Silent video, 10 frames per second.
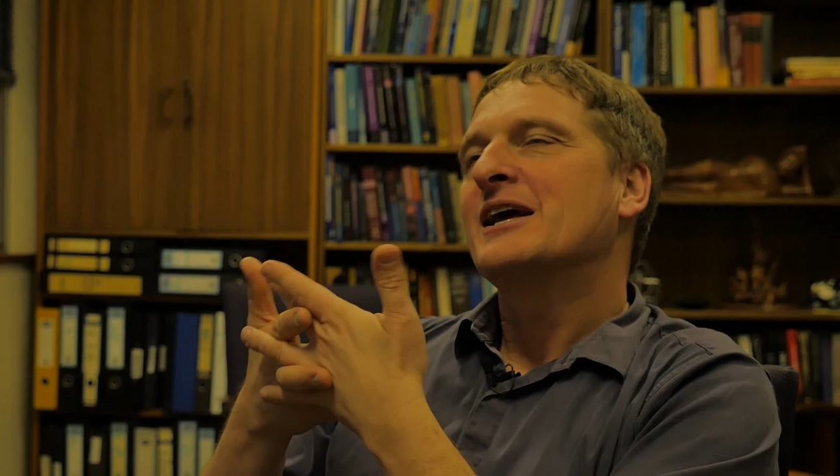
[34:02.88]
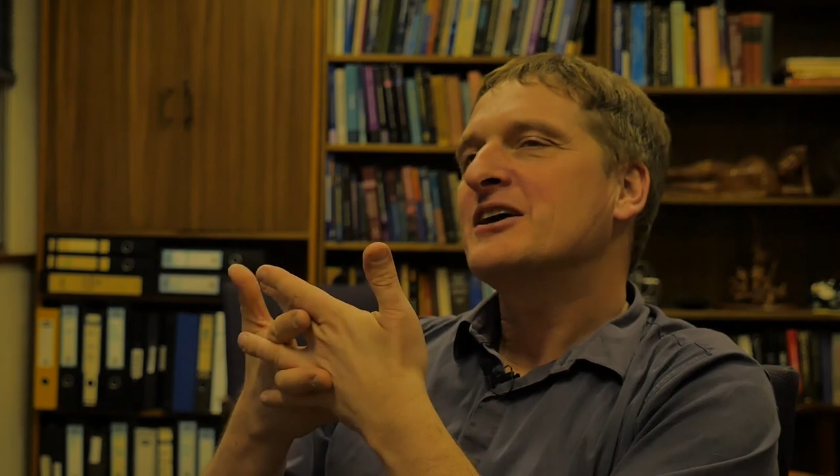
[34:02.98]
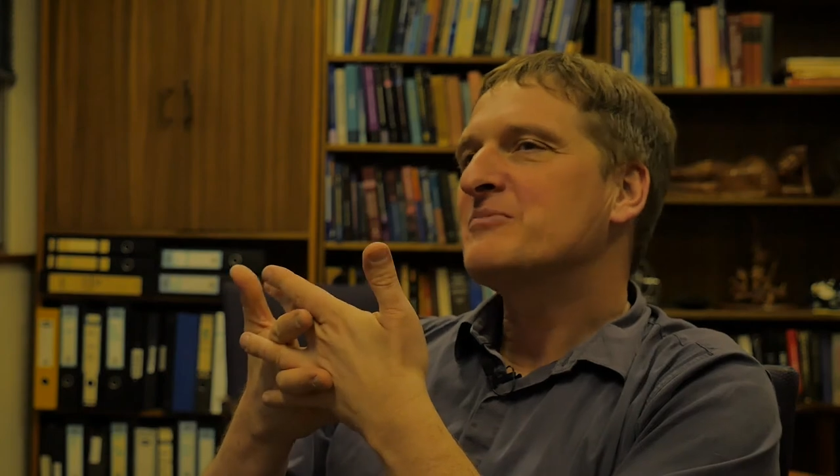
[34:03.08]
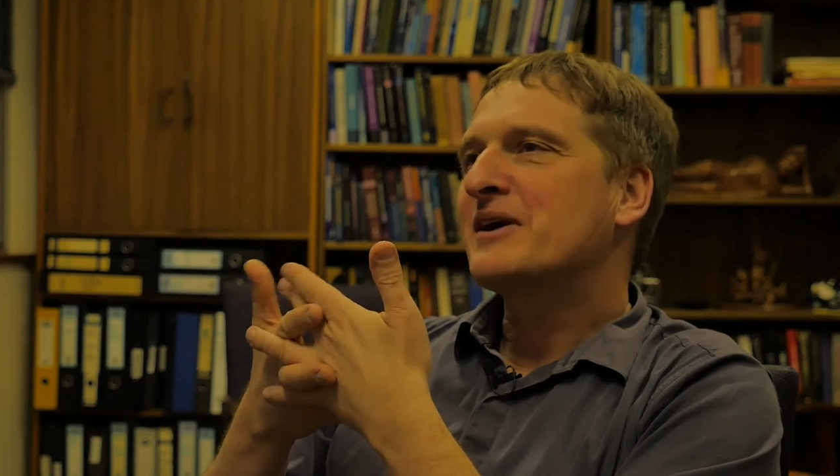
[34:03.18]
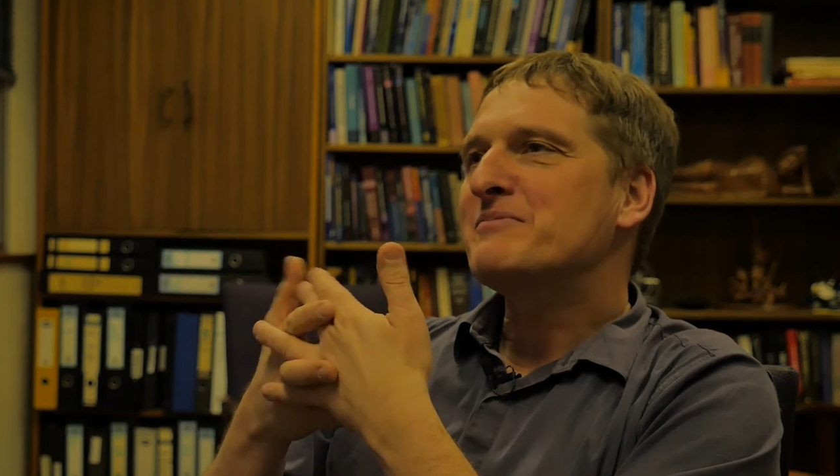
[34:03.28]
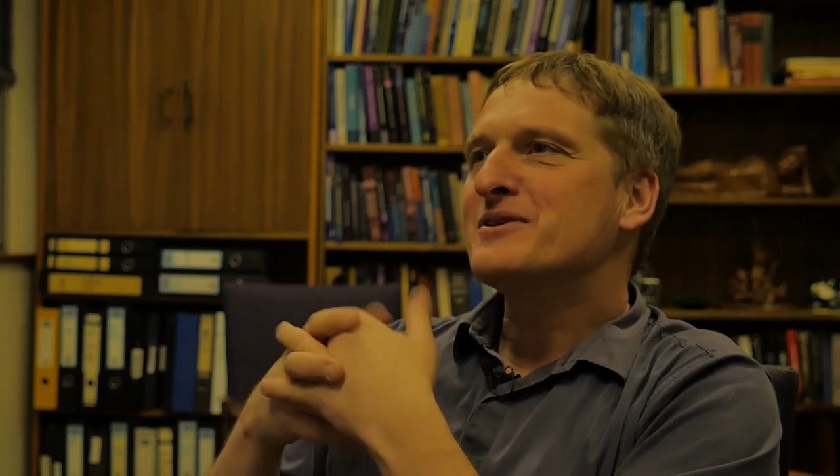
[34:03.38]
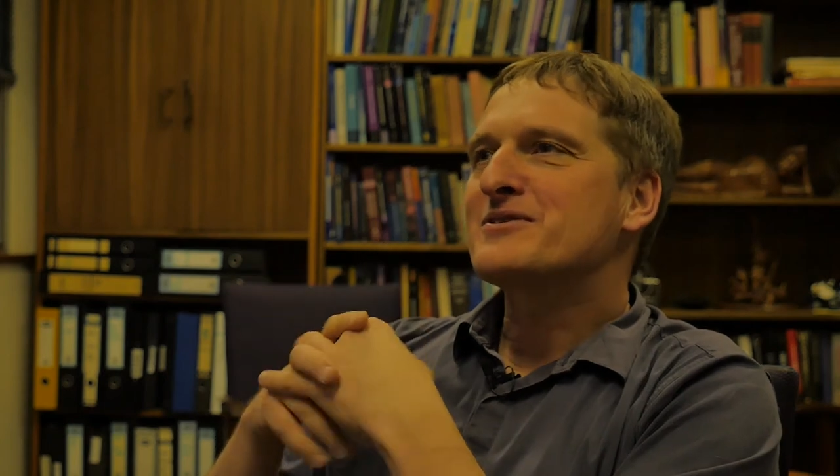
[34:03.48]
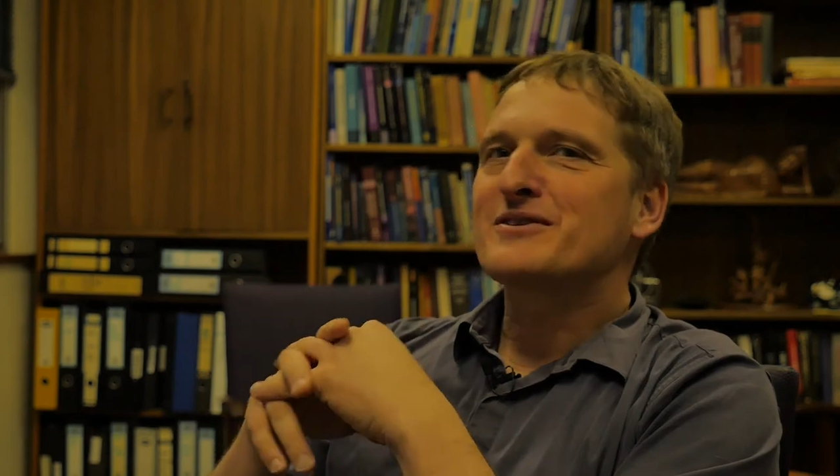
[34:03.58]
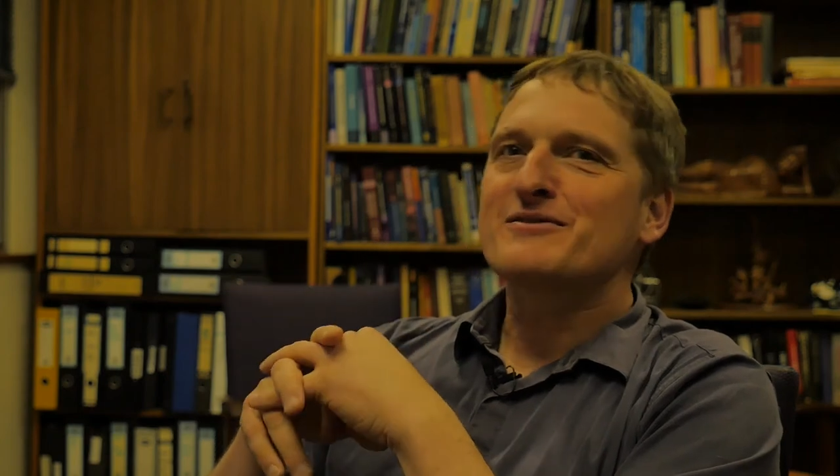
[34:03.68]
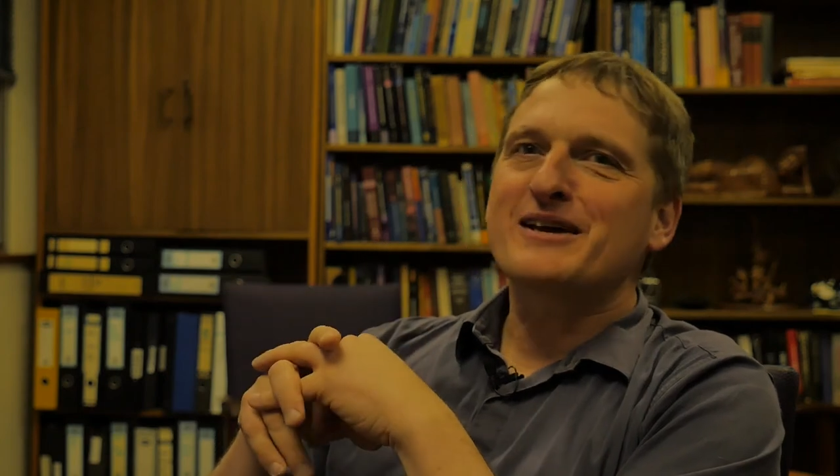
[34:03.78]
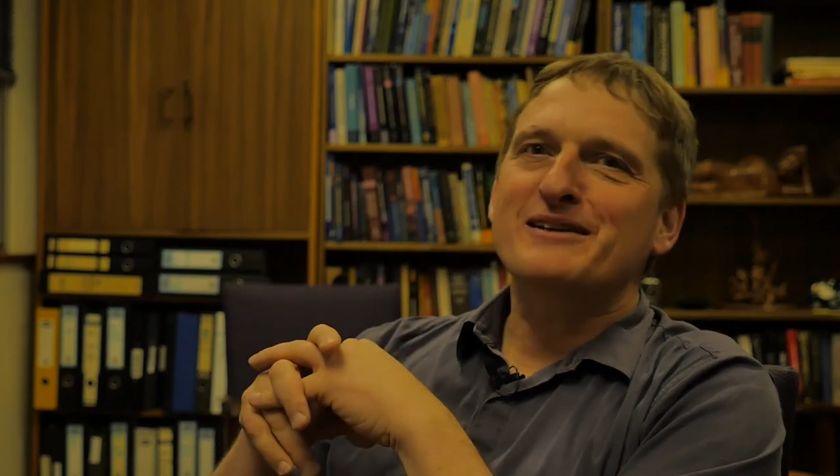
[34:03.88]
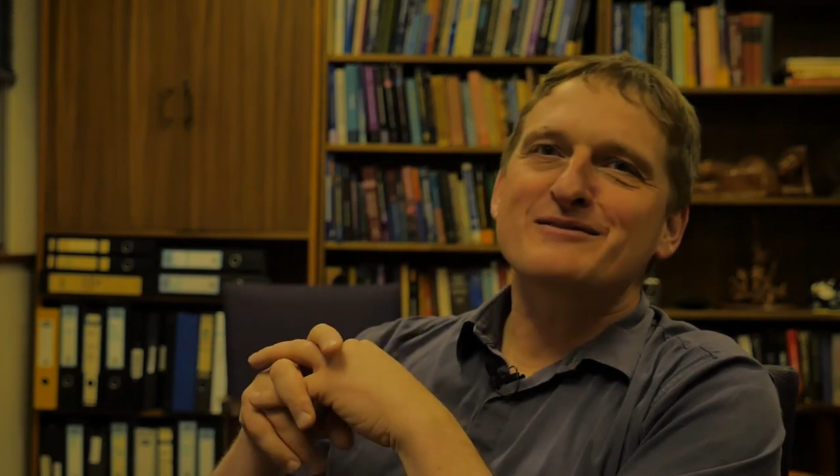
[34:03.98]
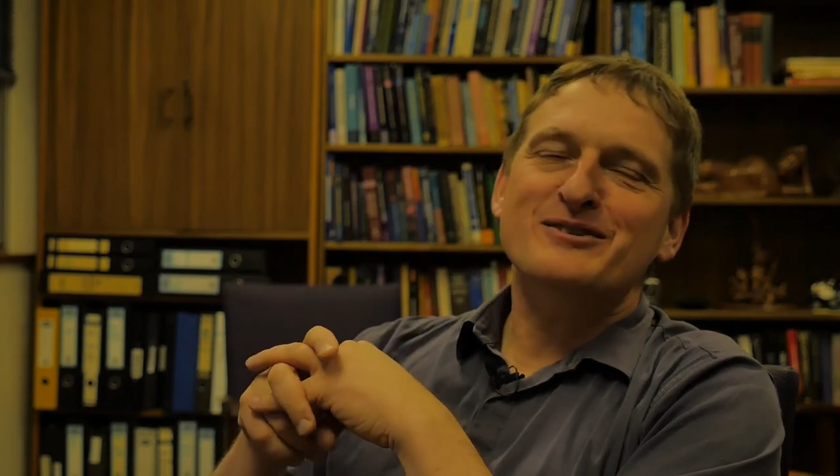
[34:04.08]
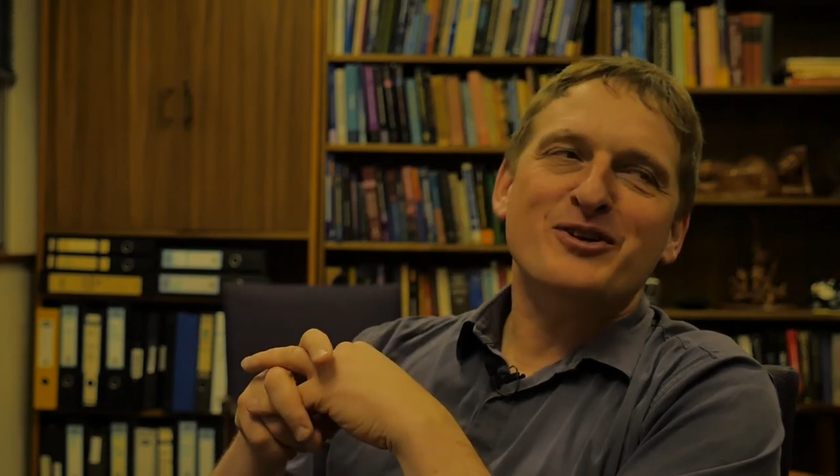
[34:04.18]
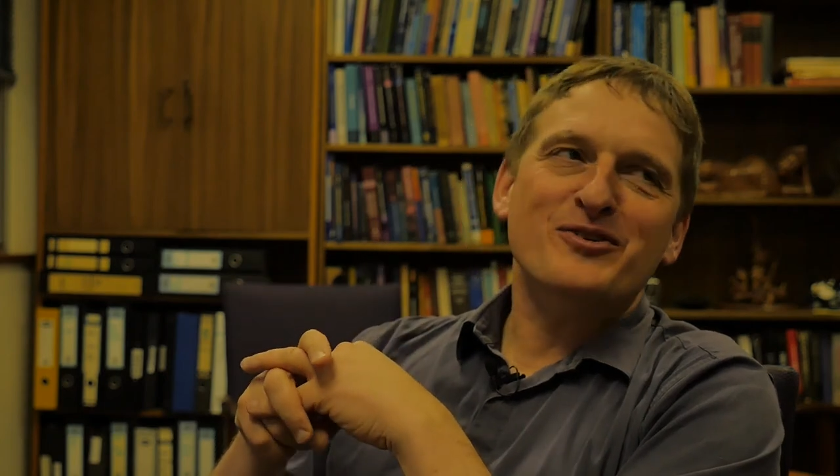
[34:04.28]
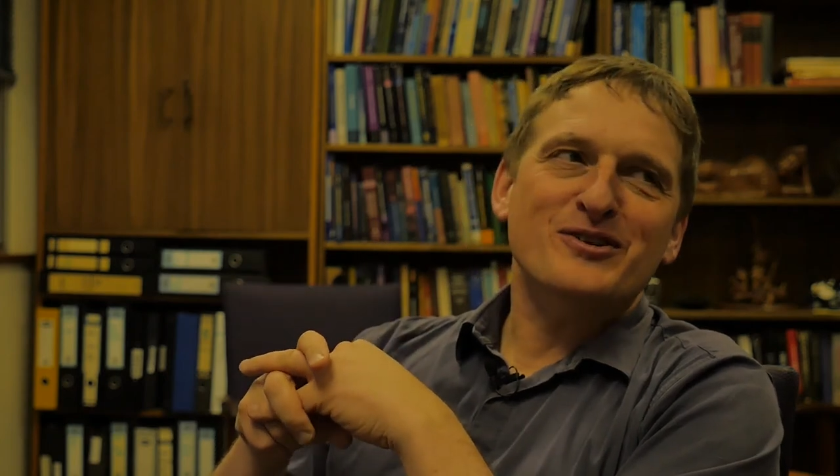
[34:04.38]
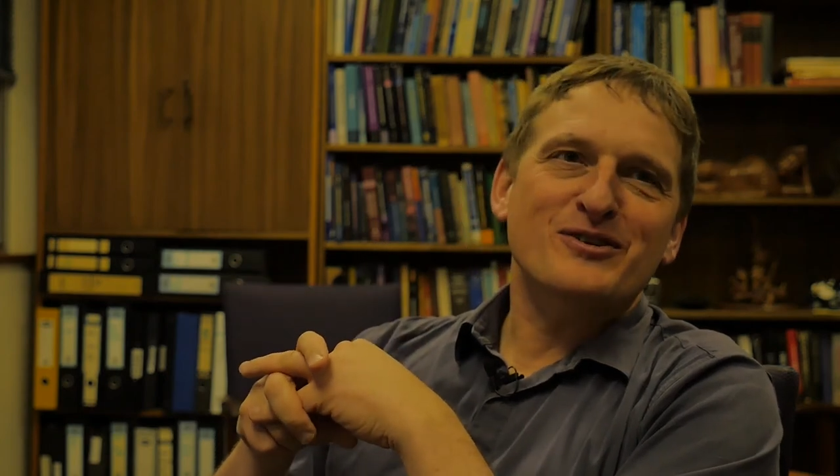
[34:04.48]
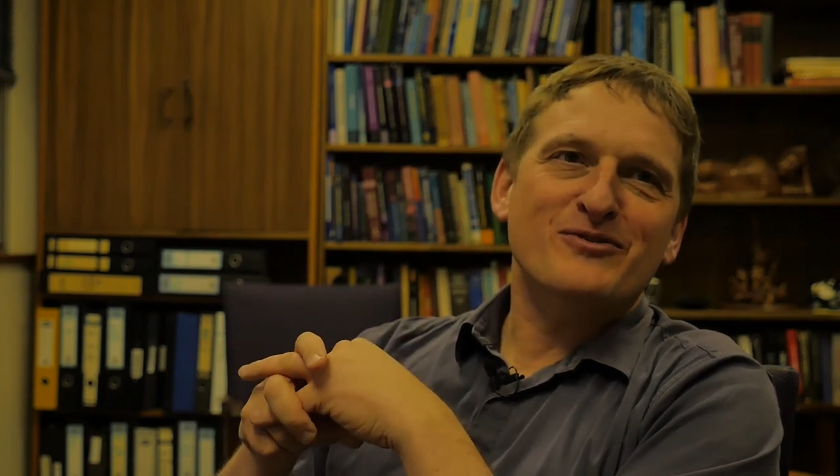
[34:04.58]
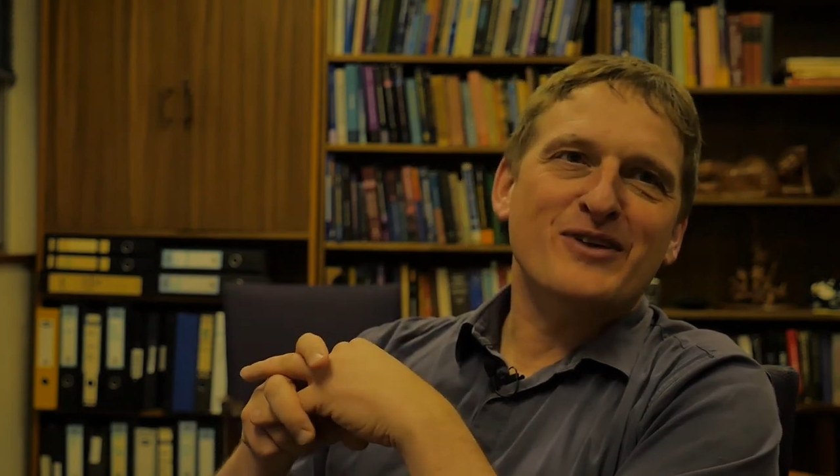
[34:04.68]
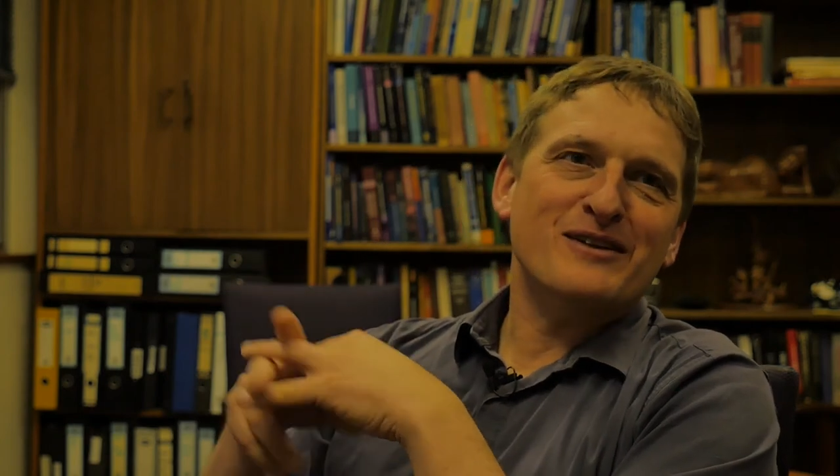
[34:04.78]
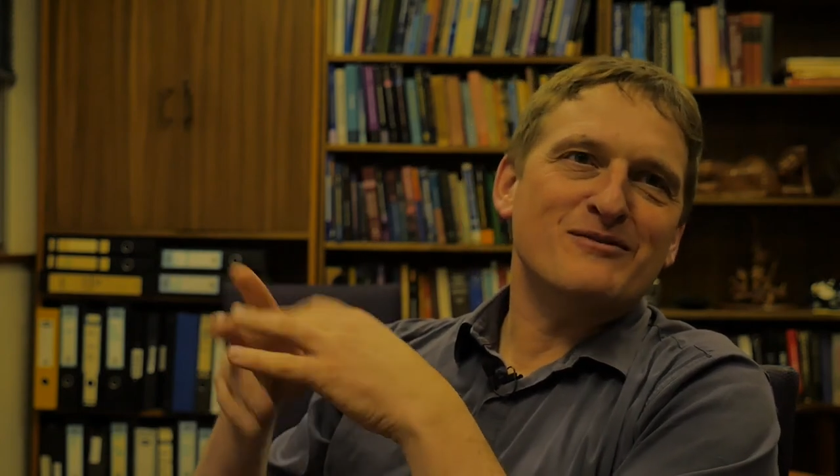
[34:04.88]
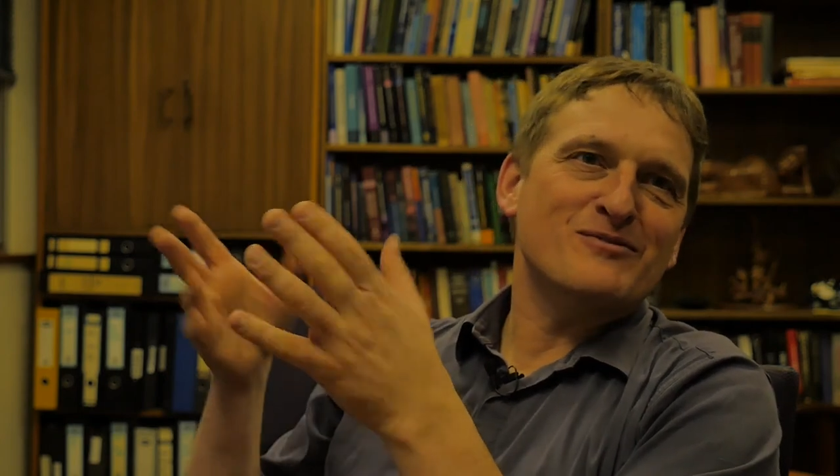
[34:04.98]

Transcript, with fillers: It might be that that you know, that,